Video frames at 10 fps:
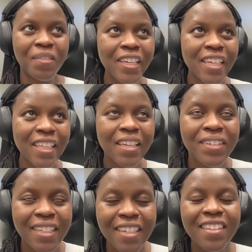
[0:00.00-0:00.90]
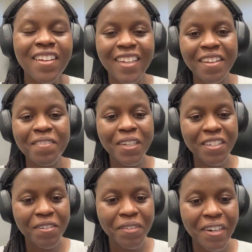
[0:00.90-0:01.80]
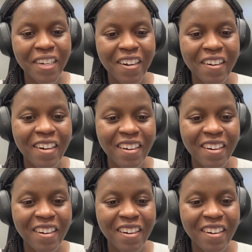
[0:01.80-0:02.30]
The really, really long emails are very hard.